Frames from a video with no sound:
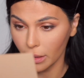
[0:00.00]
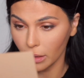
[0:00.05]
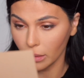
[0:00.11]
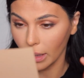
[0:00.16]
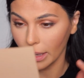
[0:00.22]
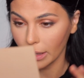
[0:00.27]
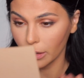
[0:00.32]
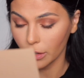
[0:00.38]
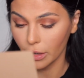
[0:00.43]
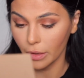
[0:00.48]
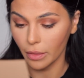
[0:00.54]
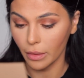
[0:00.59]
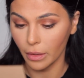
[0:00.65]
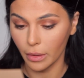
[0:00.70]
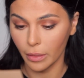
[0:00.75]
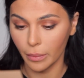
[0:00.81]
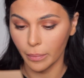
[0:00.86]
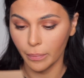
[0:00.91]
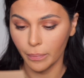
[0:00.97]
the liner and
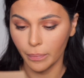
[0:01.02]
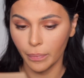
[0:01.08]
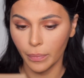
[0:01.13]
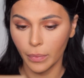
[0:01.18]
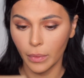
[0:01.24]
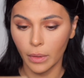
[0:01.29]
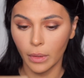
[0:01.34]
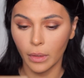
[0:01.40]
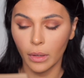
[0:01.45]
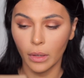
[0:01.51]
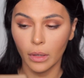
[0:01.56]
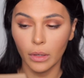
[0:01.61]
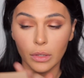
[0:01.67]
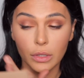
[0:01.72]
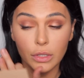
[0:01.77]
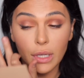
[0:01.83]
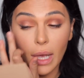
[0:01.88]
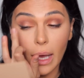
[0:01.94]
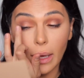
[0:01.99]
the
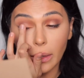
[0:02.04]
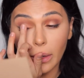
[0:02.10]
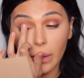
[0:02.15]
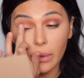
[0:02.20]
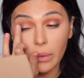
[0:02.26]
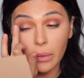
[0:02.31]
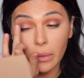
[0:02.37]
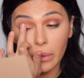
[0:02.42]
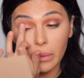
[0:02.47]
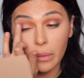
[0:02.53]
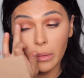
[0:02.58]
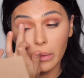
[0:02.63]
shadow.